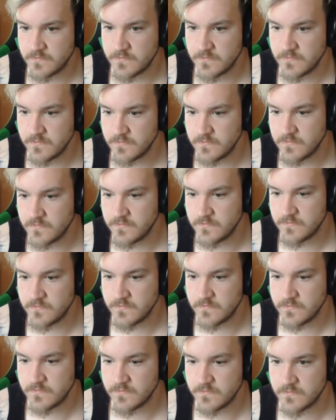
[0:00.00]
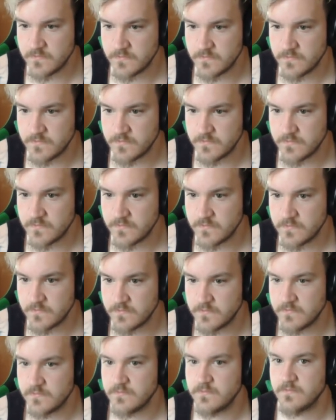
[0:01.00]

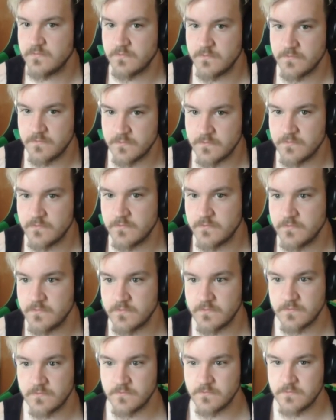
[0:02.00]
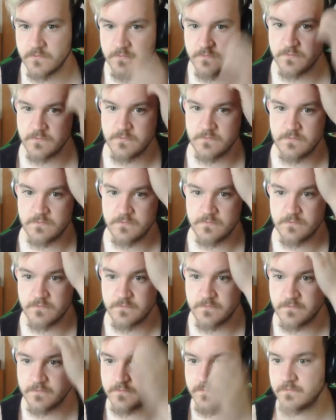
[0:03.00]

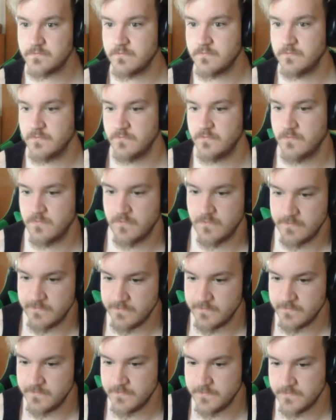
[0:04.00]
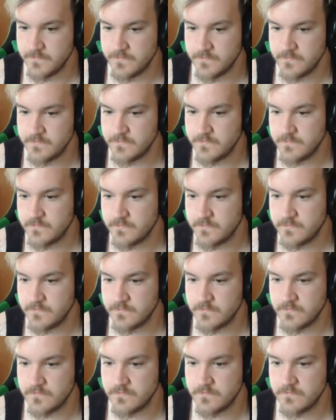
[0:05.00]

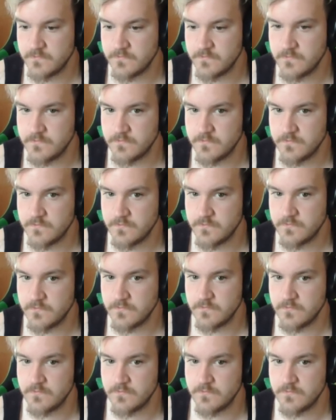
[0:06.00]
No words are spoken by the person on screen.